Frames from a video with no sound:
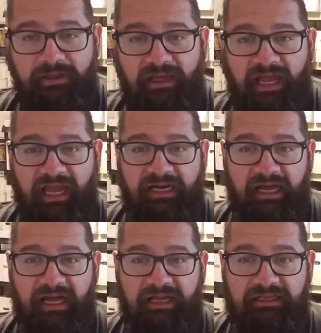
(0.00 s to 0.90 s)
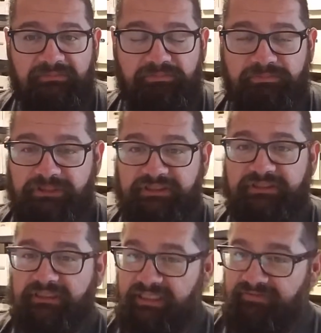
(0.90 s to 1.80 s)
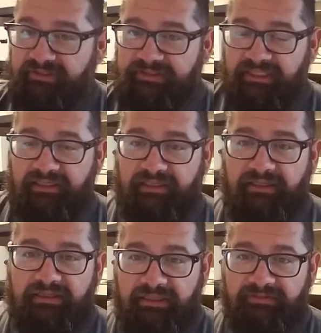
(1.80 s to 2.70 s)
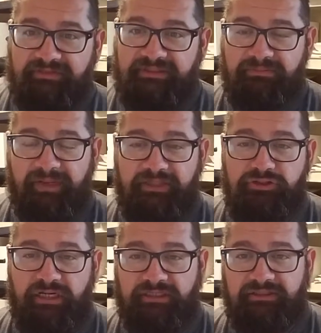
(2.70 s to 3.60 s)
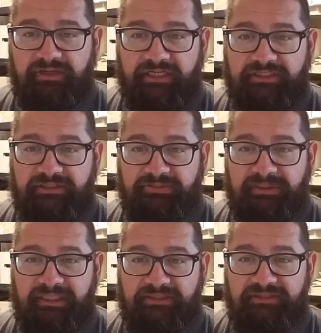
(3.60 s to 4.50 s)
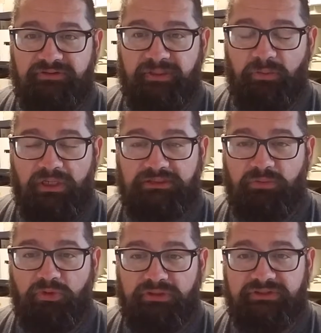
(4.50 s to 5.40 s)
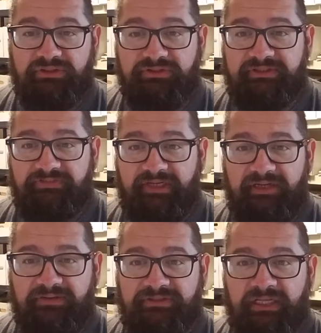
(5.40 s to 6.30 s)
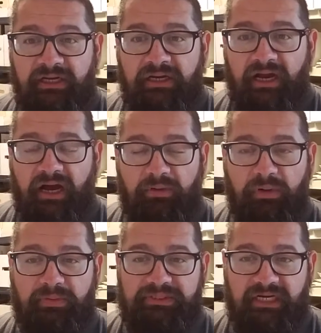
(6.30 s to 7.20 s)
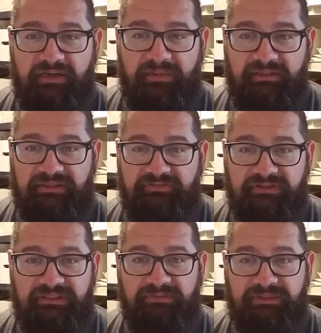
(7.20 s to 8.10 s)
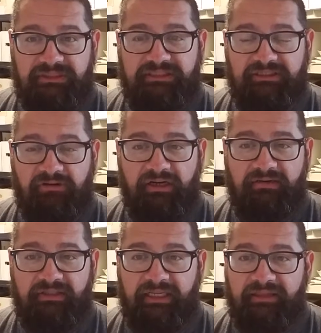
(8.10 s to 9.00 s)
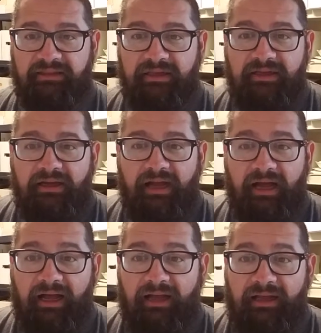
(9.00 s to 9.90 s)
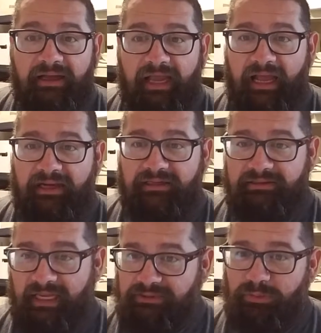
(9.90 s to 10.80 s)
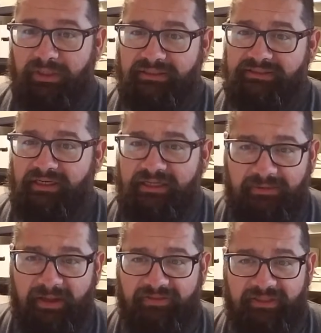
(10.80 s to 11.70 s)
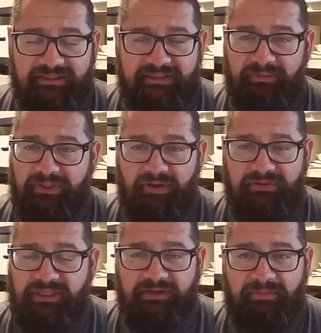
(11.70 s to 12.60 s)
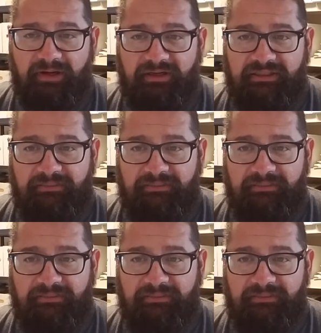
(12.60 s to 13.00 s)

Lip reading: And just give us some Patreon donations, because you can watch more exclusive videos where we talk about different subjects at greater length, and as well as talking about things that we don't talk about on the